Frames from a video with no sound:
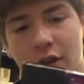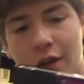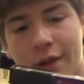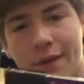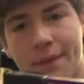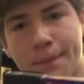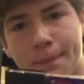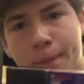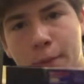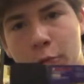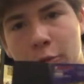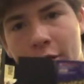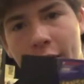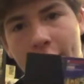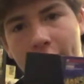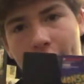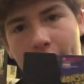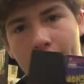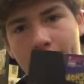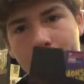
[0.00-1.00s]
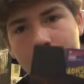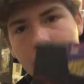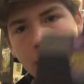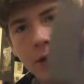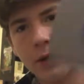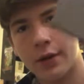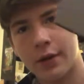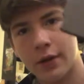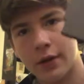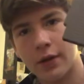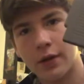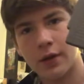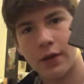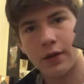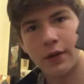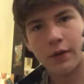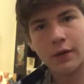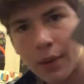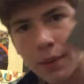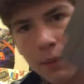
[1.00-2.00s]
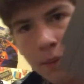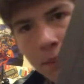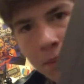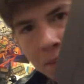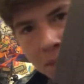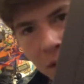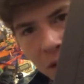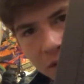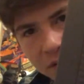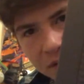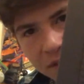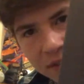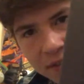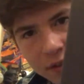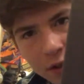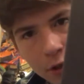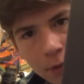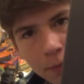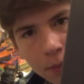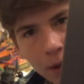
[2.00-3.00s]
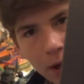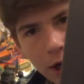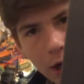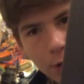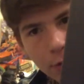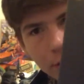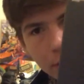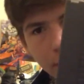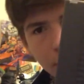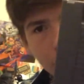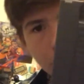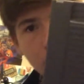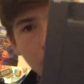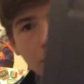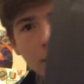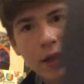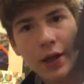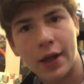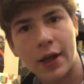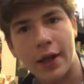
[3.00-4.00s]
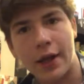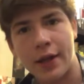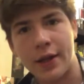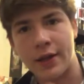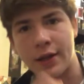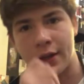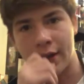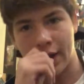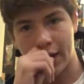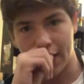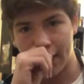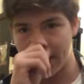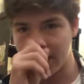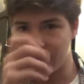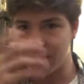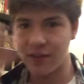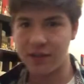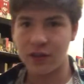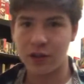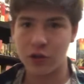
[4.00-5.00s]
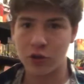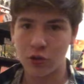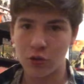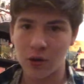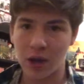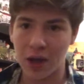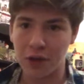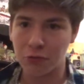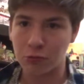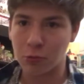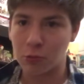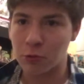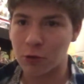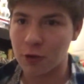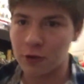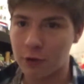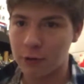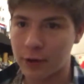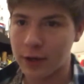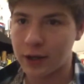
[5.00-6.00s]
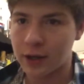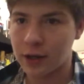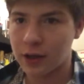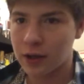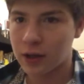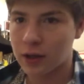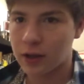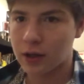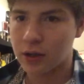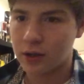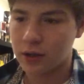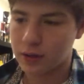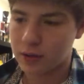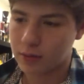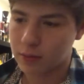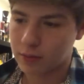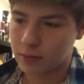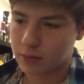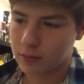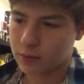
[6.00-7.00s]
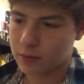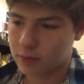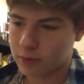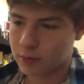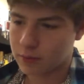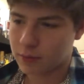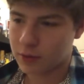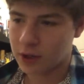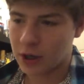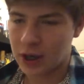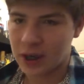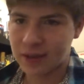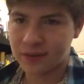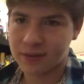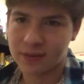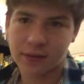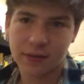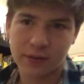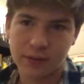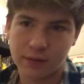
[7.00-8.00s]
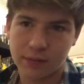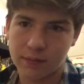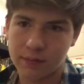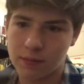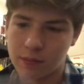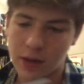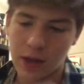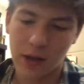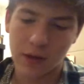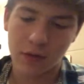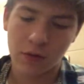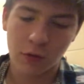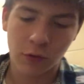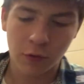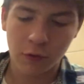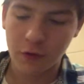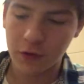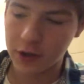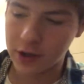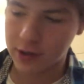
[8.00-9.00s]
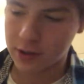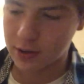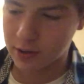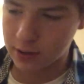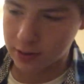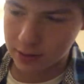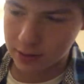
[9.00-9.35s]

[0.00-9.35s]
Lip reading: off, we have Monster Party, and in case you guys were wondering, yes, they do fit